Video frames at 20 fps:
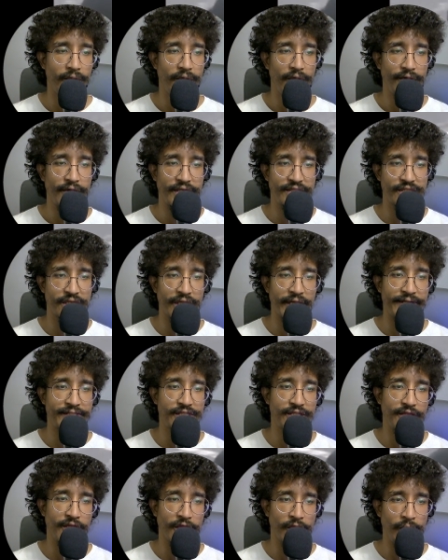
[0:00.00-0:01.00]
That's a
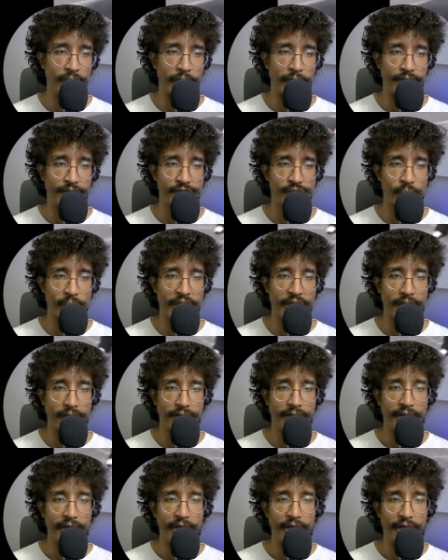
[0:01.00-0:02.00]
lesson that you learn as
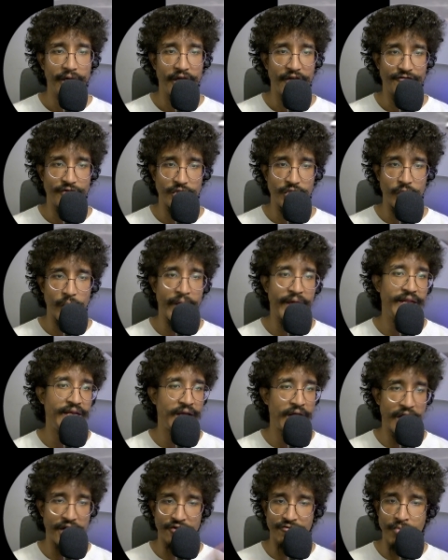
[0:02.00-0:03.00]
well. If you do any
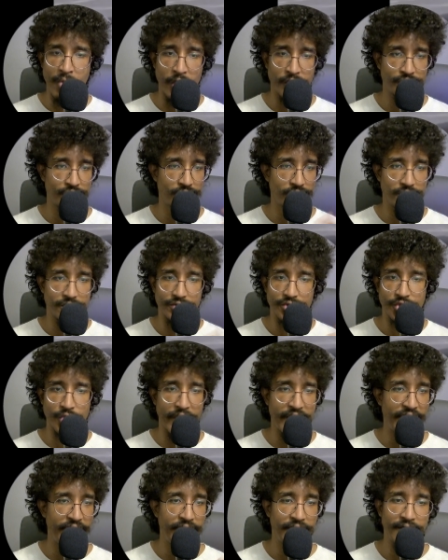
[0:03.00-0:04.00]
kind of martial
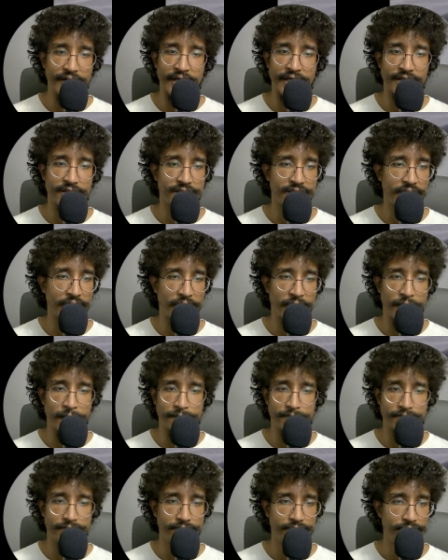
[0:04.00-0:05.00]
training, it's
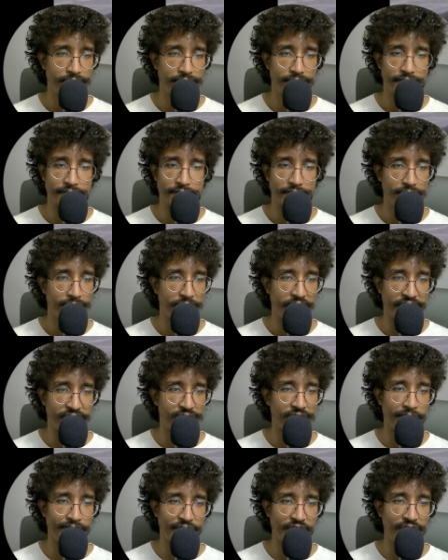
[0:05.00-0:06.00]
um, it's
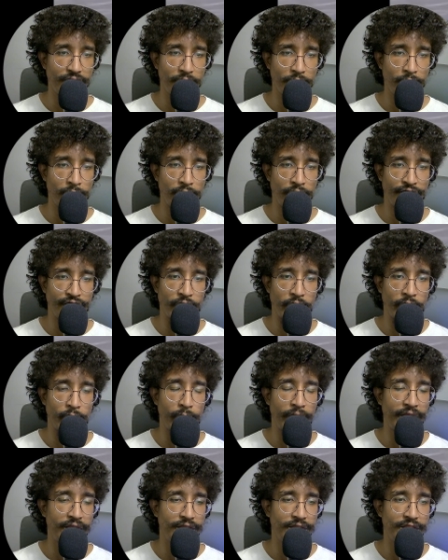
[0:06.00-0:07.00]
something that you learn very
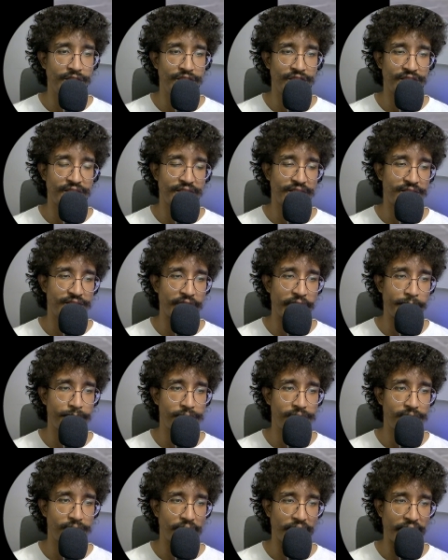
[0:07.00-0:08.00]
quickly to just
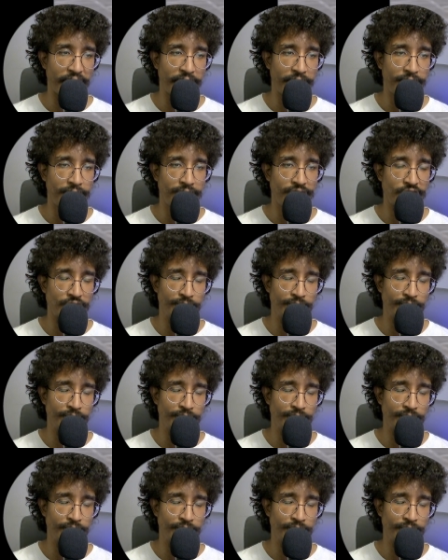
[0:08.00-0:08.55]
accept and just